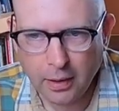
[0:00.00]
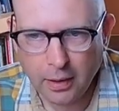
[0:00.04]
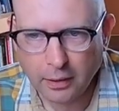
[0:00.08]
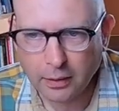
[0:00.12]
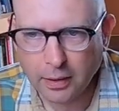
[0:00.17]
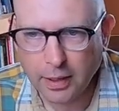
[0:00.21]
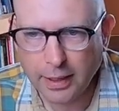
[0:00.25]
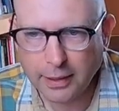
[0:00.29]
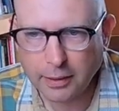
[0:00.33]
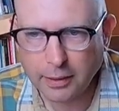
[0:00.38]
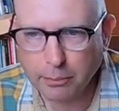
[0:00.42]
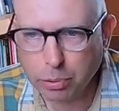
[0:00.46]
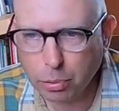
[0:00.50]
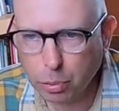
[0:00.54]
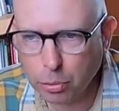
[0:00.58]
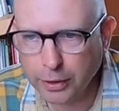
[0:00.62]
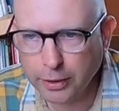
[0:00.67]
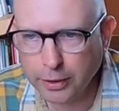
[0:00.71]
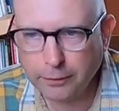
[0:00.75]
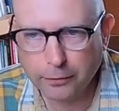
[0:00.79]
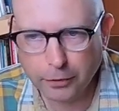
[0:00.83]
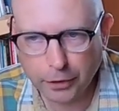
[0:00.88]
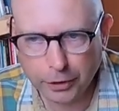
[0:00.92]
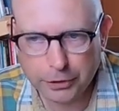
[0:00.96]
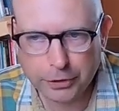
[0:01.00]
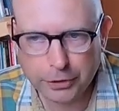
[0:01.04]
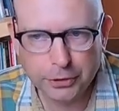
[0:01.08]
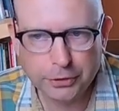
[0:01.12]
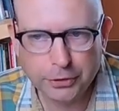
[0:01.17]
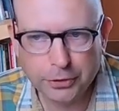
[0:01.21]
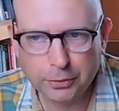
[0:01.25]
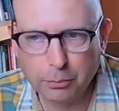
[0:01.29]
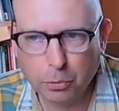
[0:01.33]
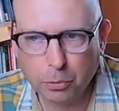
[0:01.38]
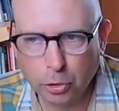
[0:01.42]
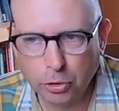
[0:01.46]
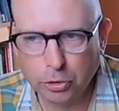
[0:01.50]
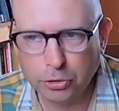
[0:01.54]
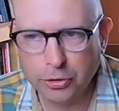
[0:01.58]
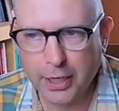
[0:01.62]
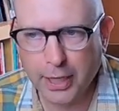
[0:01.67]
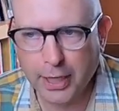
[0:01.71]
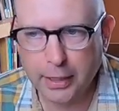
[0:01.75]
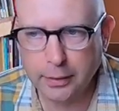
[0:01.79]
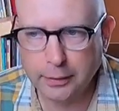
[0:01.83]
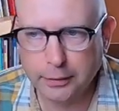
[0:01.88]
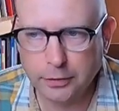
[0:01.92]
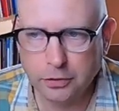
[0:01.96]
like importing virtues and moral
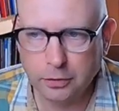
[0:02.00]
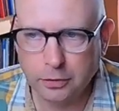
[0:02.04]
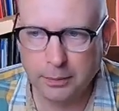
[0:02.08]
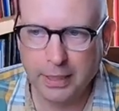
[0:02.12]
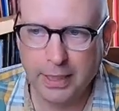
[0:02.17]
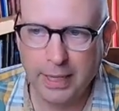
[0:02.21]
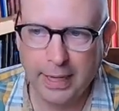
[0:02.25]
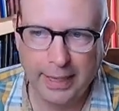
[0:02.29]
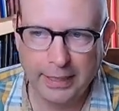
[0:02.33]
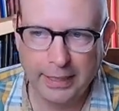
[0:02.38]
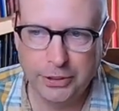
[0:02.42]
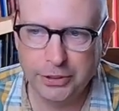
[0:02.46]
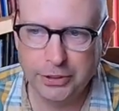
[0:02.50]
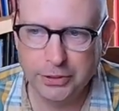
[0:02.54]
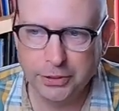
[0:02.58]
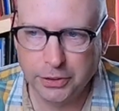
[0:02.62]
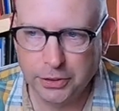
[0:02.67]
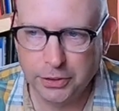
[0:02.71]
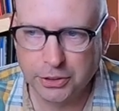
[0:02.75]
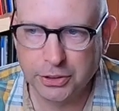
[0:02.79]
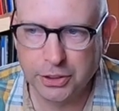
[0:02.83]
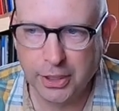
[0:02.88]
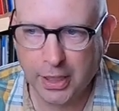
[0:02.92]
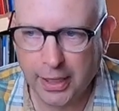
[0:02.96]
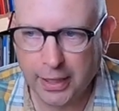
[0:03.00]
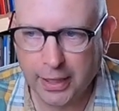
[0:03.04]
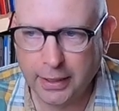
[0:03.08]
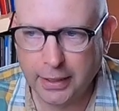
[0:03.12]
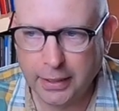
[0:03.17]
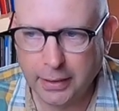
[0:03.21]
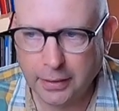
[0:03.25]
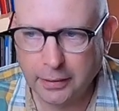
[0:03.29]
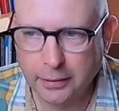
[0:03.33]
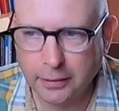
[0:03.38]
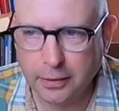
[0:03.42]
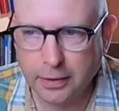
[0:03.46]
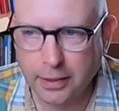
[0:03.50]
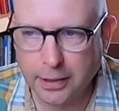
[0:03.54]
narratives from an ancient society